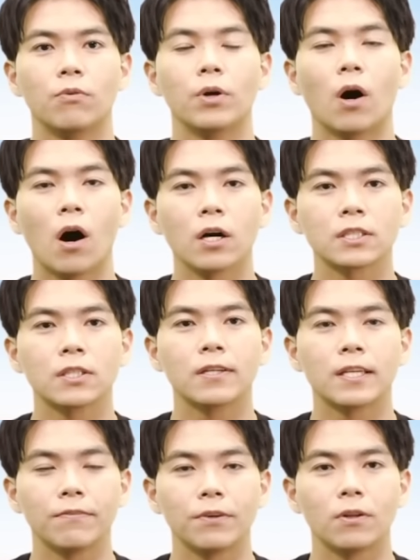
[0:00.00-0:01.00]
We'll also
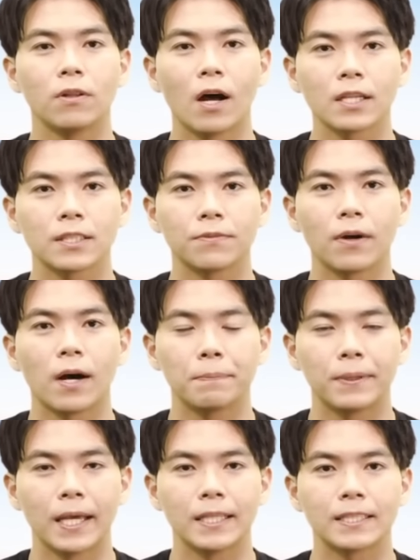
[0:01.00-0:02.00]
give you lots of
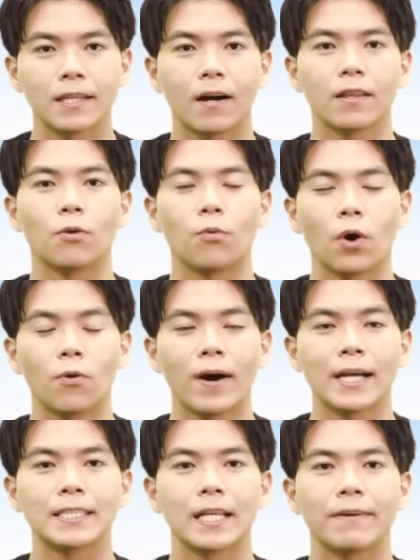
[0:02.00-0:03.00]
updates okay. on the
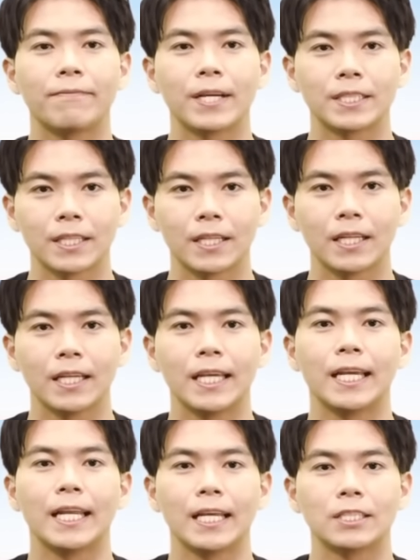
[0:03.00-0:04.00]
worldwide celebration
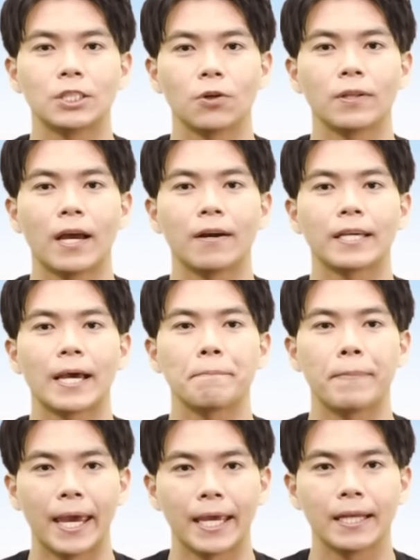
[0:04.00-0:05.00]
heated showdown
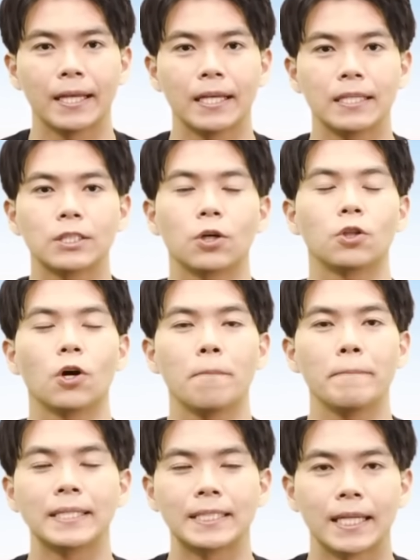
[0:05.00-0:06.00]
campaign, so don't
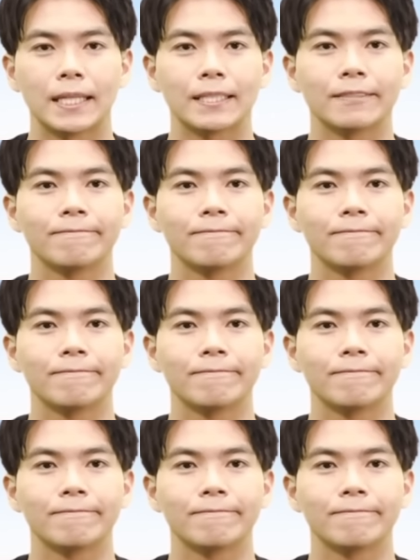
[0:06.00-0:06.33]
miss it.